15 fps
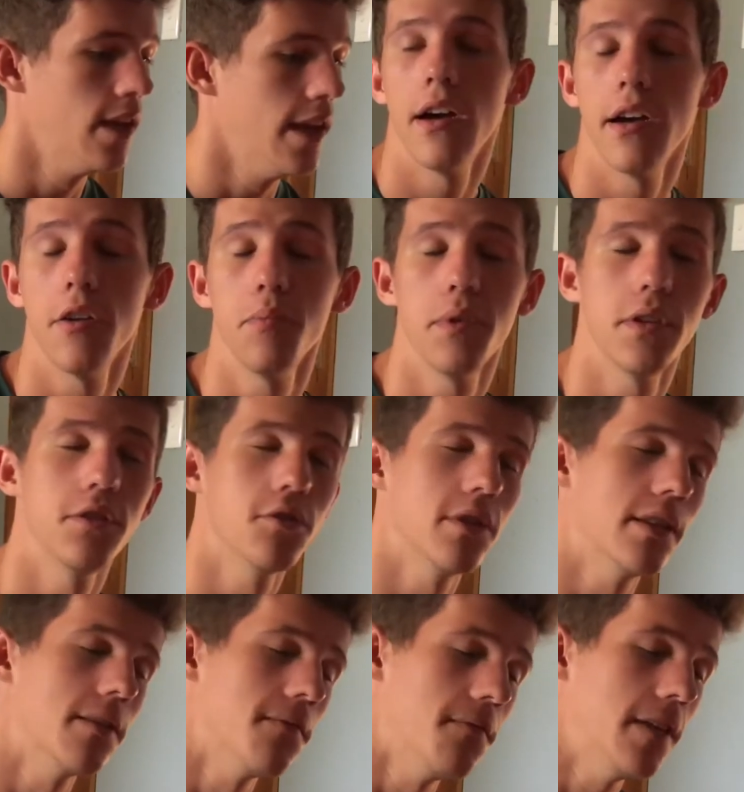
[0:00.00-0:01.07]
I hope you
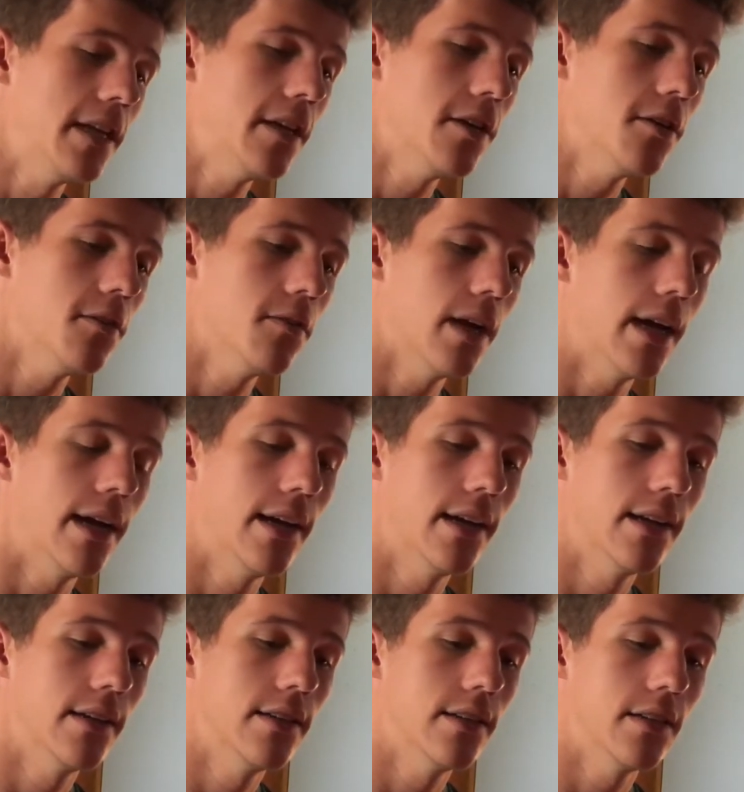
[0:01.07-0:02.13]
enjoyed the video,
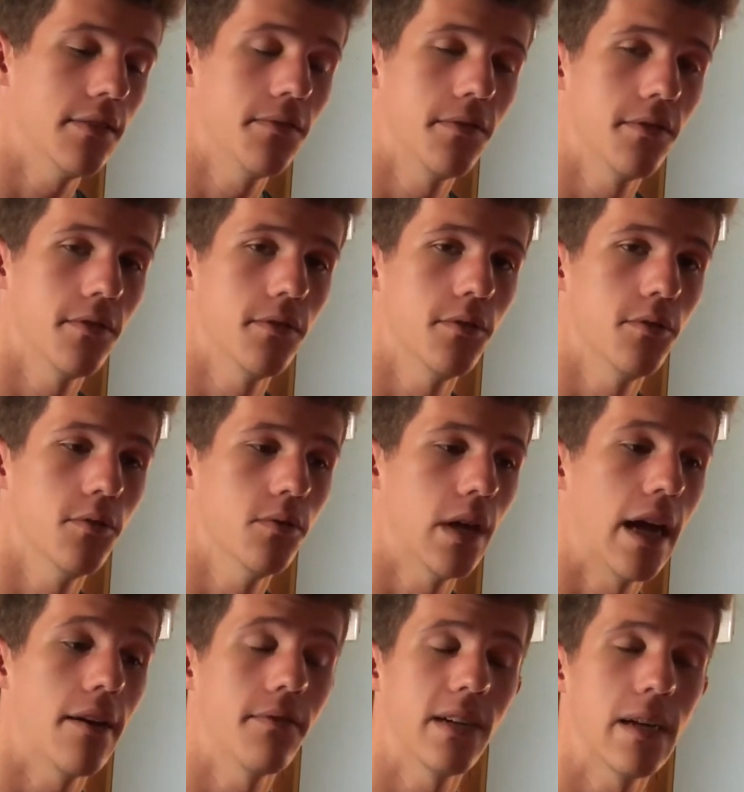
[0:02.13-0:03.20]
and if you
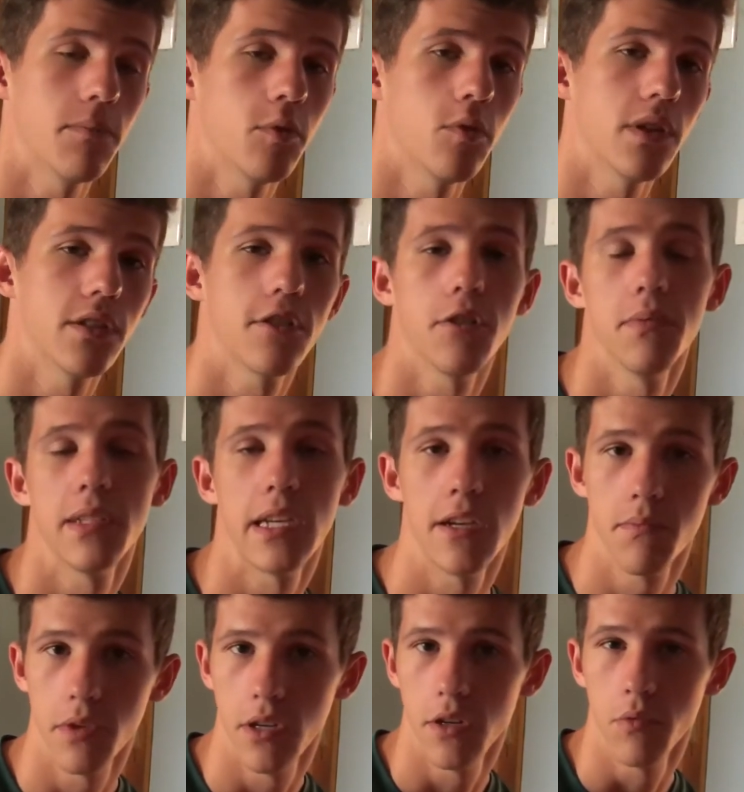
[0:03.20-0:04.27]
have an Apple Watch, comment
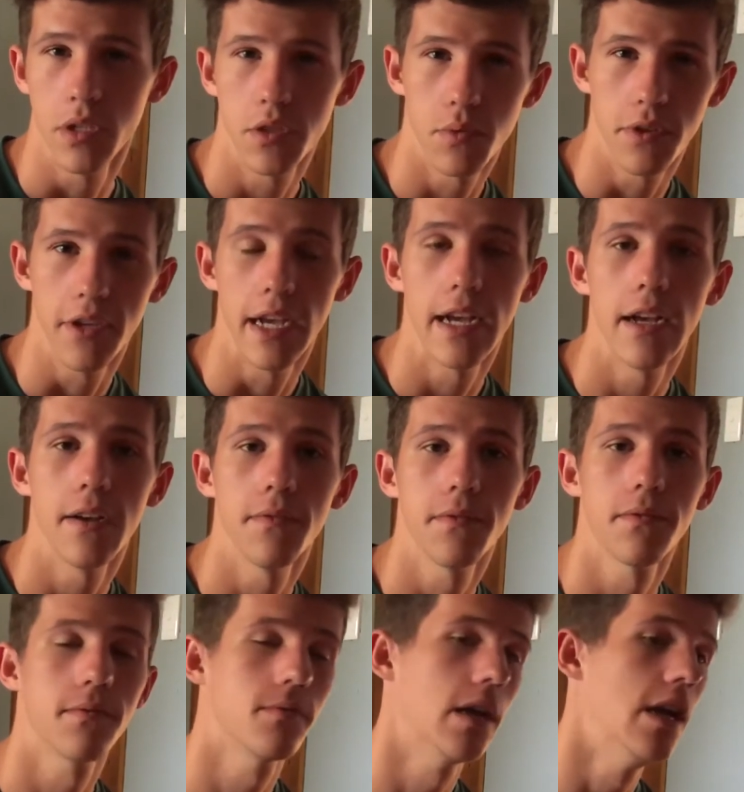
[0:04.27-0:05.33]
down below which one you
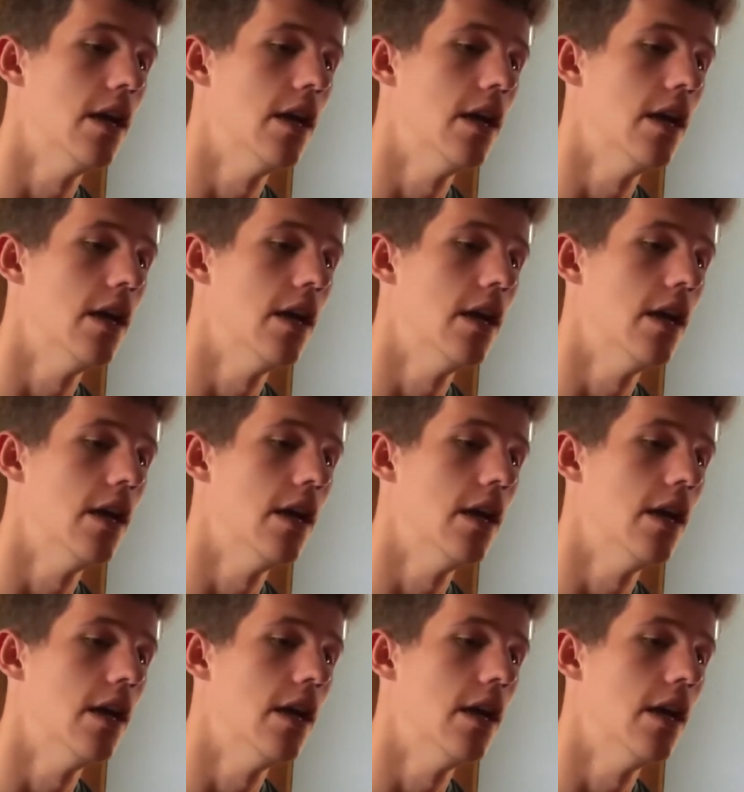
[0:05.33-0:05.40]
have.